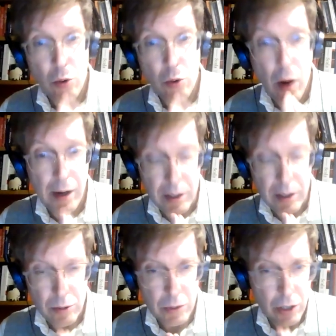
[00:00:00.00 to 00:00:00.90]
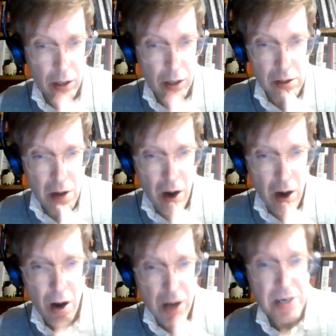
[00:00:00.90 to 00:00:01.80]
quantities, which are
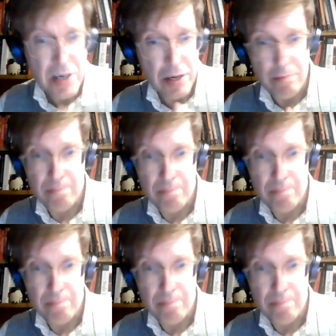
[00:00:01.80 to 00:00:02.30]
hard to,